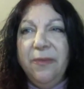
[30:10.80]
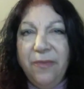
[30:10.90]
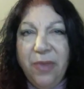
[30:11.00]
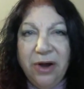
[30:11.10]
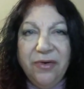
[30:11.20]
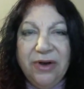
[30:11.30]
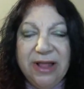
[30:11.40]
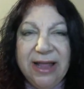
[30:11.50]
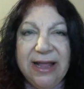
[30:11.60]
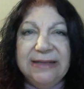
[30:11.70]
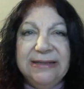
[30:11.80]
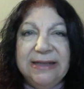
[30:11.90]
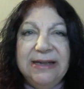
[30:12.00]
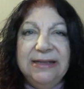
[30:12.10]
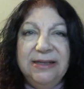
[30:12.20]
Bartering, like I
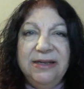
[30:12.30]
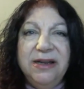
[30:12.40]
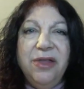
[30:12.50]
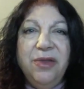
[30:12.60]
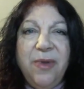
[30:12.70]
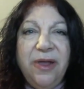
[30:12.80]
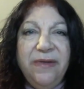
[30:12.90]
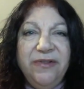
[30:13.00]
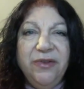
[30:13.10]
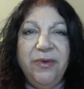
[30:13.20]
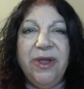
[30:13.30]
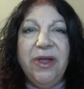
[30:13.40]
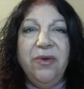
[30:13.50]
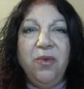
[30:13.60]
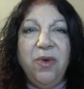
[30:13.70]
said, is another way of
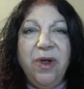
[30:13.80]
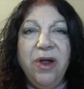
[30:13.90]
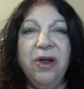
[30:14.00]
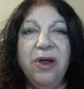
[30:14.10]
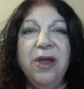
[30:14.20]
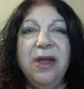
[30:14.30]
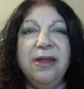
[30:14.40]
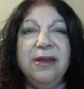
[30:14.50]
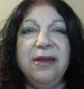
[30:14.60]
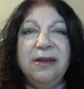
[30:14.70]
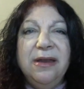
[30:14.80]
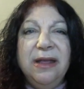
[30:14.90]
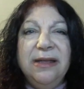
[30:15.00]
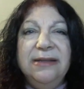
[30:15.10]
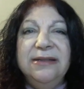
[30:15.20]
doing it, where
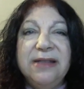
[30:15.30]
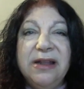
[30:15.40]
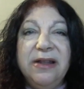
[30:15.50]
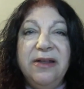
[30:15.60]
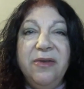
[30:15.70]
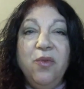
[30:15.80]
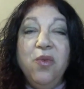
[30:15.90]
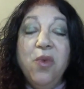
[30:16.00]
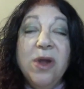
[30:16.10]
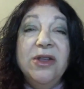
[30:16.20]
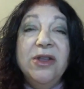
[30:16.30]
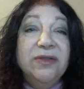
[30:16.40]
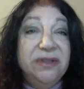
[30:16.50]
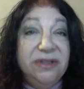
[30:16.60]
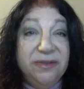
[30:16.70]
instead of one
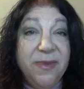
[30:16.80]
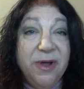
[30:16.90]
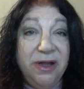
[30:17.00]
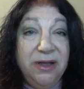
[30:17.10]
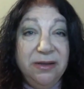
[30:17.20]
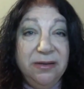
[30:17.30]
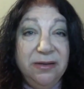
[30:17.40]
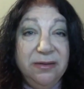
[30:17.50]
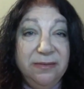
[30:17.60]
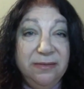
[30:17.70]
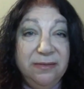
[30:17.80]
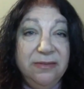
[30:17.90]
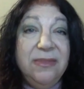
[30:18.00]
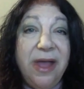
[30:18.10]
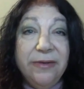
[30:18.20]
uses money,
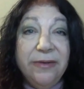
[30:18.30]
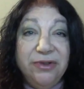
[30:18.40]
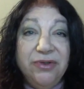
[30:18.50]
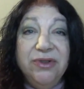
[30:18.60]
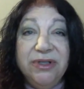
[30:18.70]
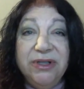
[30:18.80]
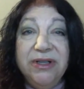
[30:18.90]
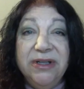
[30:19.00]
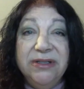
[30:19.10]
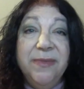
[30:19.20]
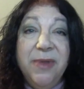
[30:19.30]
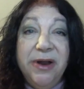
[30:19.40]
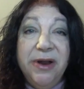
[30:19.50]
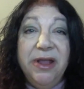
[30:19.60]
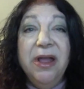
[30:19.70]
outsourcing is
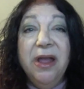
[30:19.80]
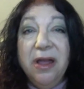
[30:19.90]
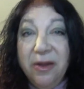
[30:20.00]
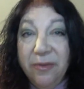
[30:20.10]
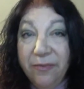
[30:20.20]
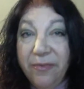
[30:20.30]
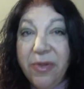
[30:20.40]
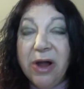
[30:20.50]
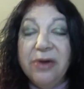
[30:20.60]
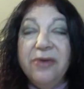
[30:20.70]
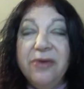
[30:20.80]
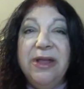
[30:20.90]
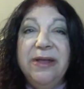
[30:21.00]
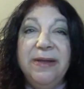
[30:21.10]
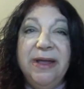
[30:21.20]
money,
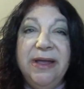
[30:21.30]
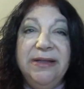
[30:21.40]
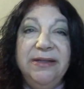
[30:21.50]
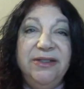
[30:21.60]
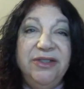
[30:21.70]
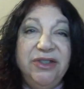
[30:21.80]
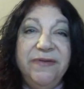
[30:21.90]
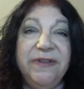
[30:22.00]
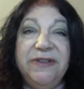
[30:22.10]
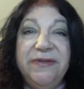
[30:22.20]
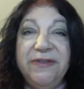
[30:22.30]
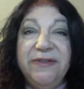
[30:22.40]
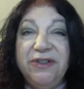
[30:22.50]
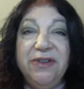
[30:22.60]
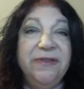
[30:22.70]
bartering it's service for
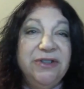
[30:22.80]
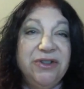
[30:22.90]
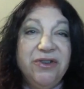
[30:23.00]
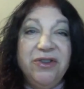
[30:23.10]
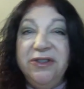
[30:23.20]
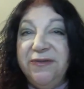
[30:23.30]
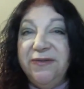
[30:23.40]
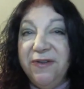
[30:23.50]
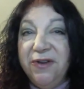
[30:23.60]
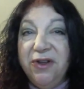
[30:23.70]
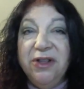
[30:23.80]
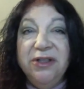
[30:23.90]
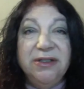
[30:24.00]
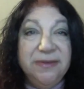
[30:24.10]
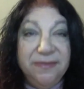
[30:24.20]
service, goods for
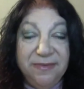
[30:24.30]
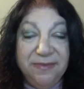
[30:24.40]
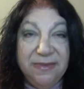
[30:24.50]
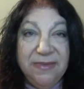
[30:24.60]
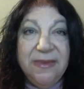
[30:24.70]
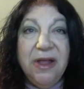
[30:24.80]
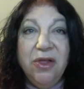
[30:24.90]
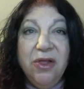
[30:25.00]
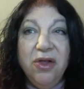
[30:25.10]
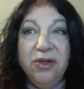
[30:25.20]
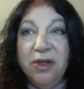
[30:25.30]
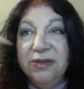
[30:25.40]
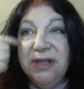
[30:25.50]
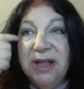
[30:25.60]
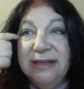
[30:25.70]
goods, along
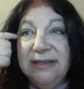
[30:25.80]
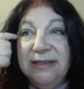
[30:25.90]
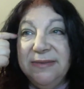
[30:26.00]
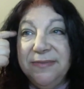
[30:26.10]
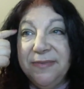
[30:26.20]
those lines.